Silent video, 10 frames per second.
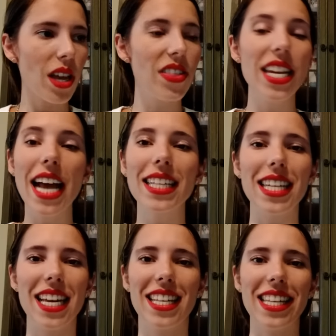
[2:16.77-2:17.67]
The next
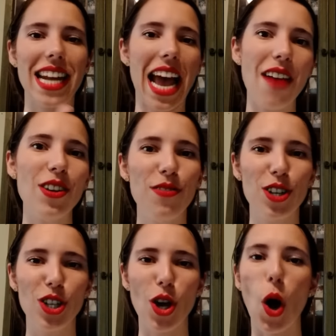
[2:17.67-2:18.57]
is, and I haven't
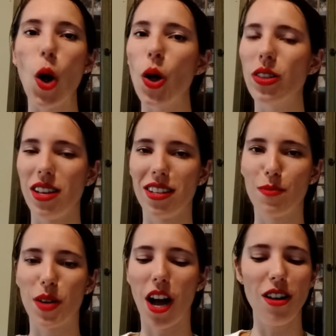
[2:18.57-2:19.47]
officially hauled this,
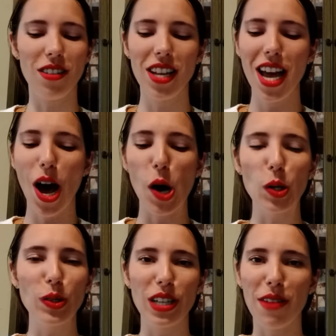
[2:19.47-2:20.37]
but I'll
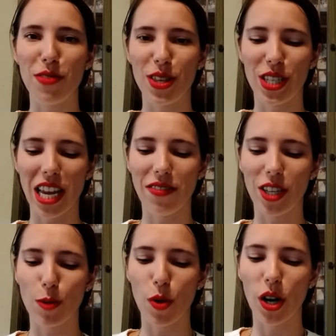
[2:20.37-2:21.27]
hold it up for the sake of
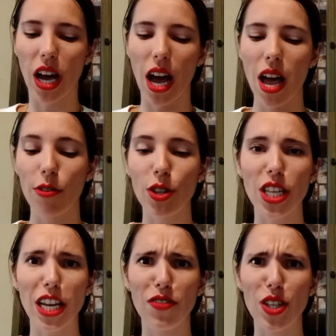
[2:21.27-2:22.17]
this book, for the
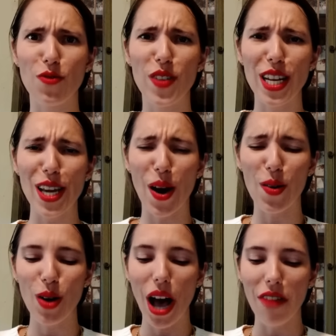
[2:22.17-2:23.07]
sake of this
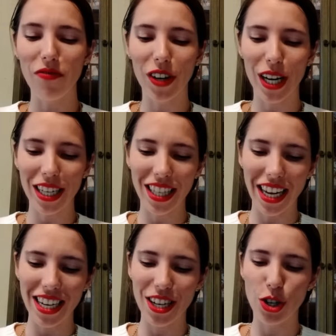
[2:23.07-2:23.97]
video. I'm very
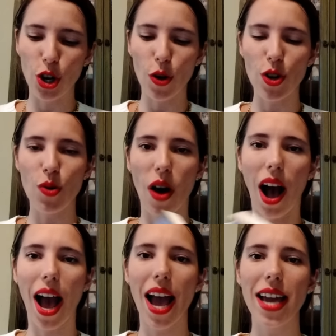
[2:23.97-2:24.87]
excited to show you.
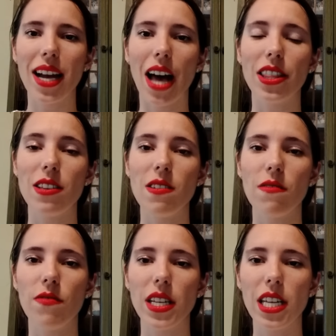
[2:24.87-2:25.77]
I got the
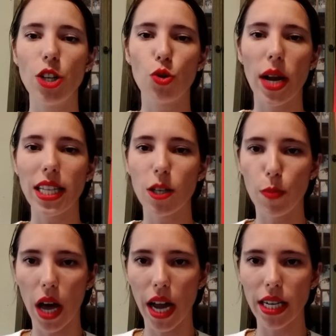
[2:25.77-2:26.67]
vintage red
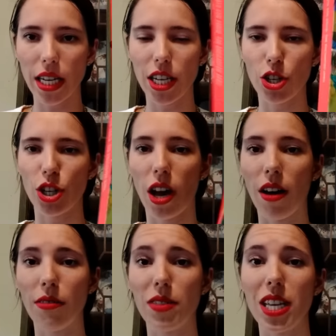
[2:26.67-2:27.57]
spine edition
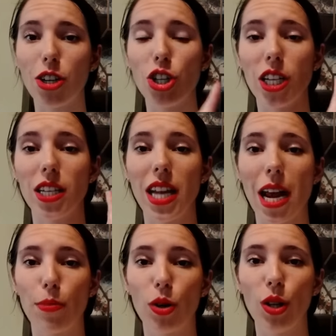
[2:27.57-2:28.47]
of The Enchanted
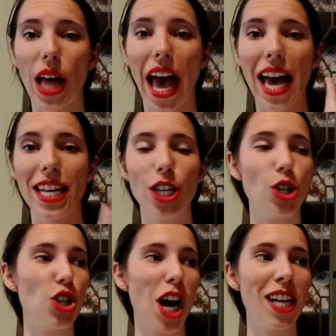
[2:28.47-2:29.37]
April, and
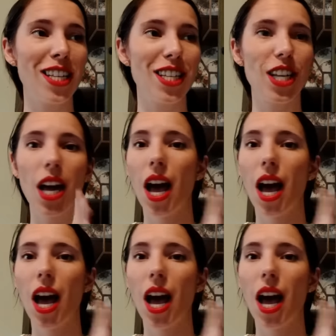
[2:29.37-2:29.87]
just